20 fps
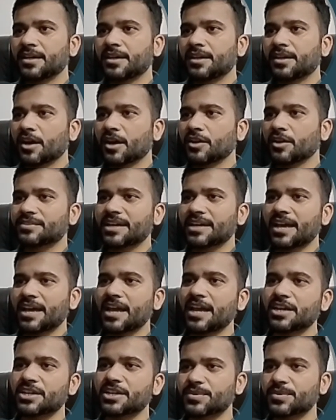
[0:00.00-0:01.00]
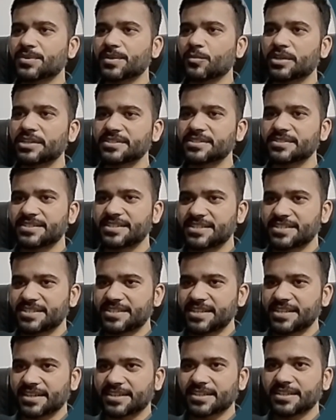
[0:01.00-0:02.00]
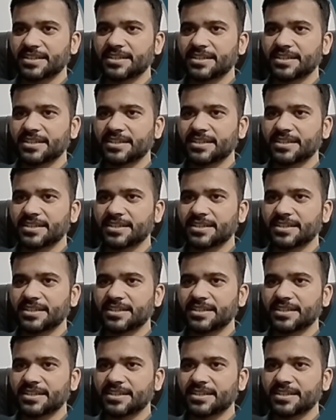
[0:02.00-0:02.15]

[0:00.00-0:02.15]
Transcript: Now you say, hey Ashwini, what is distinct?